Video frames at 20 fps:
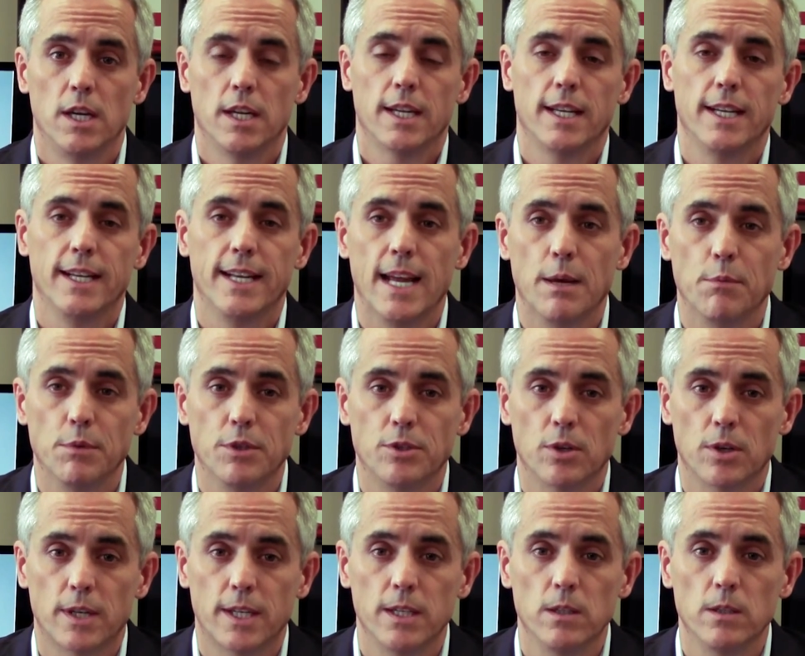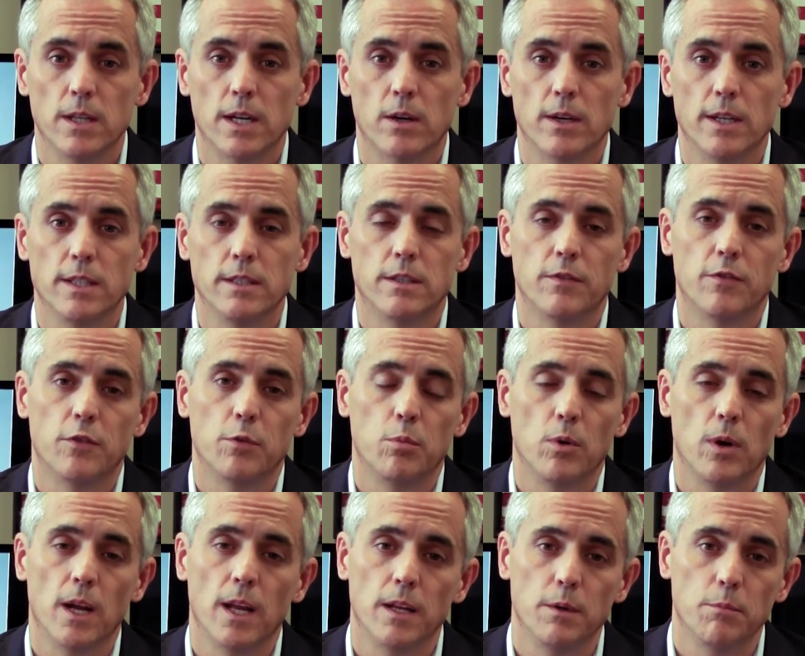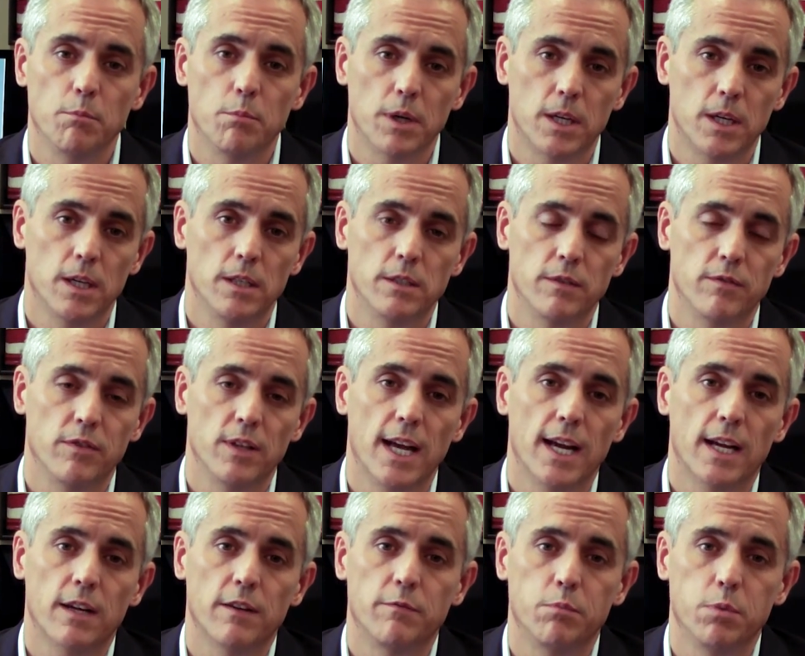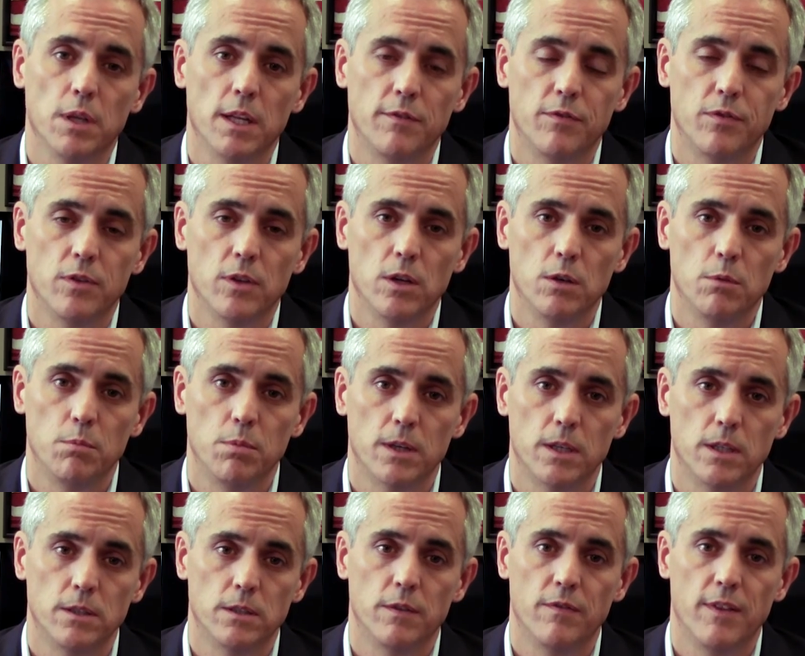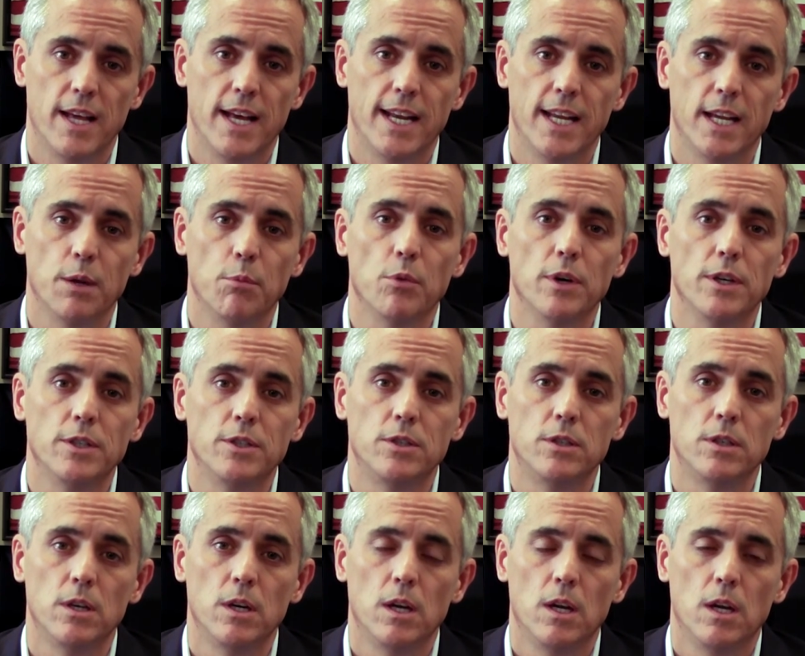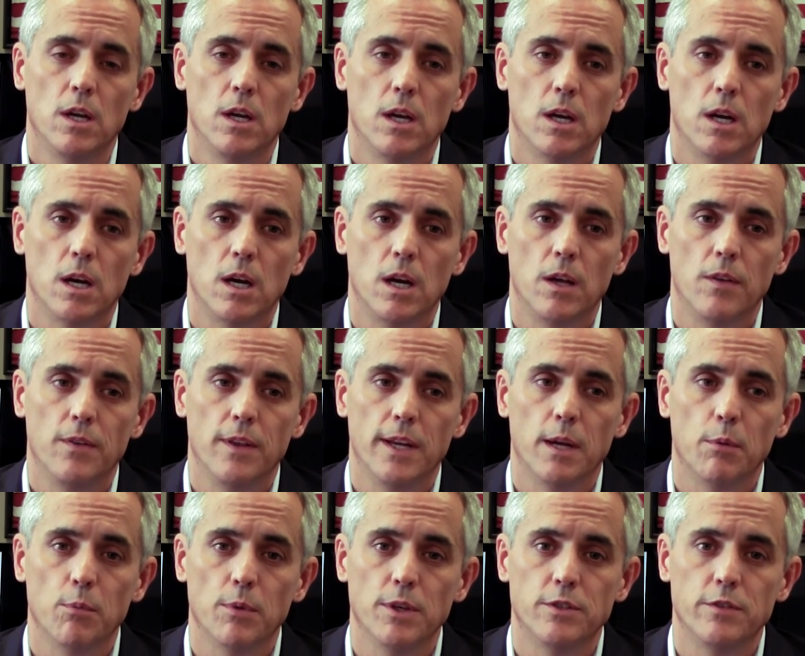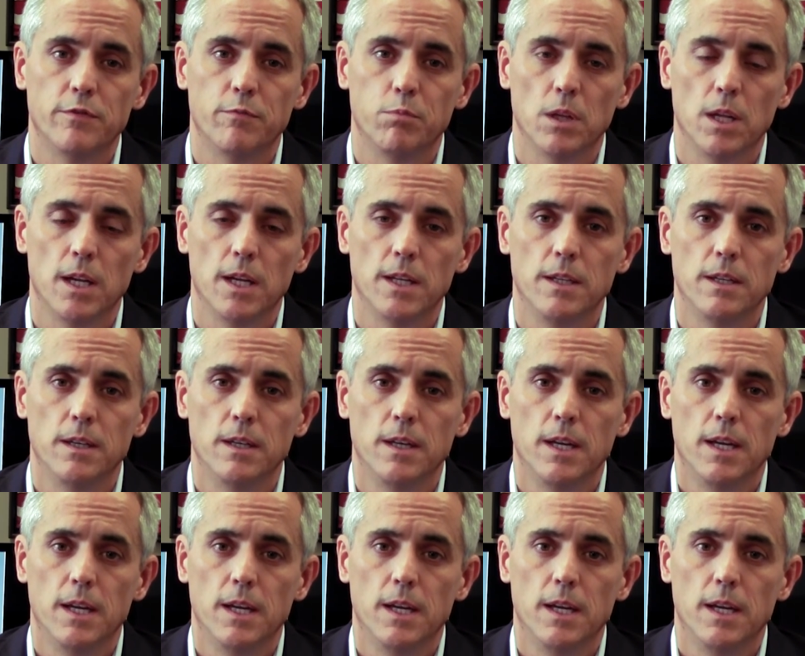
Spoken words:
can damage or kill areas of the brain because of lack of blood flow, because of that hemorrhage, the hemorrhage of blood.